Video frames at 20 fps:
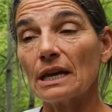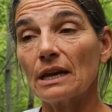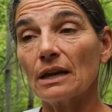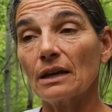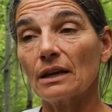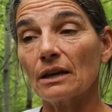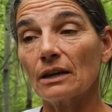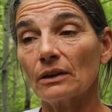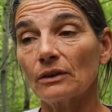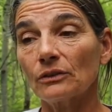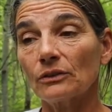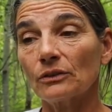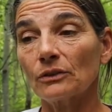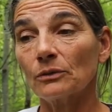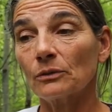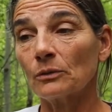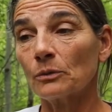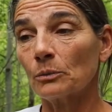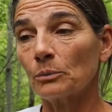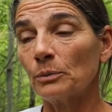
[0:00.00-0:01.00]

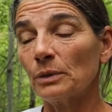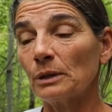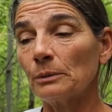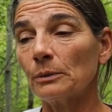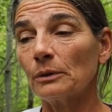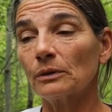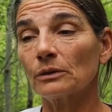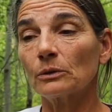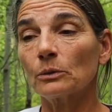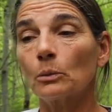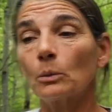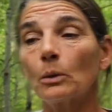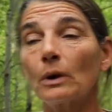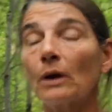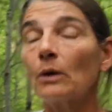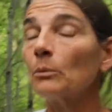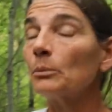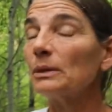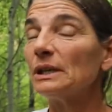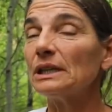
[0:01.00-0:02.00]
and people are
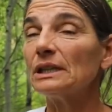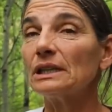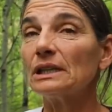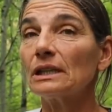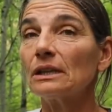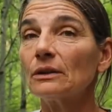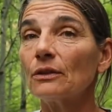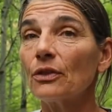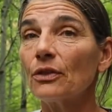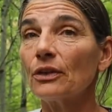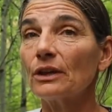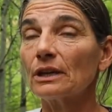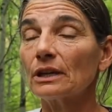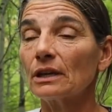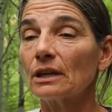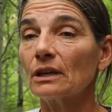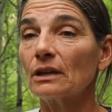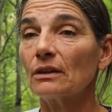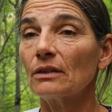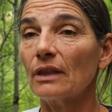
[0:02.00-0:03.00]
well-meaning
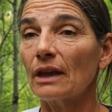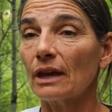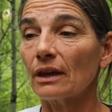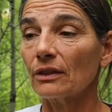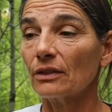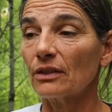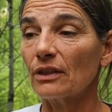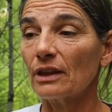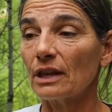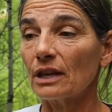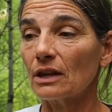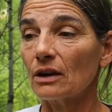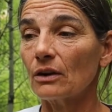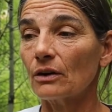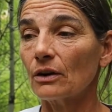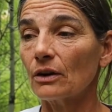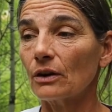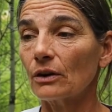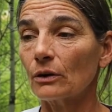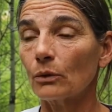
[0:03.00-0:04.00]
thinking that they
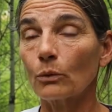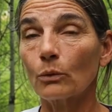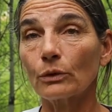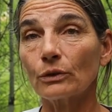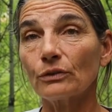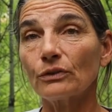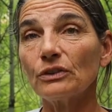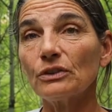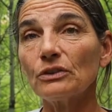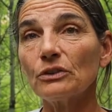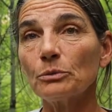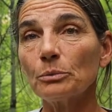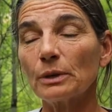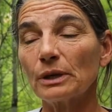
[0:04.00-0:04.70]
are orphaned,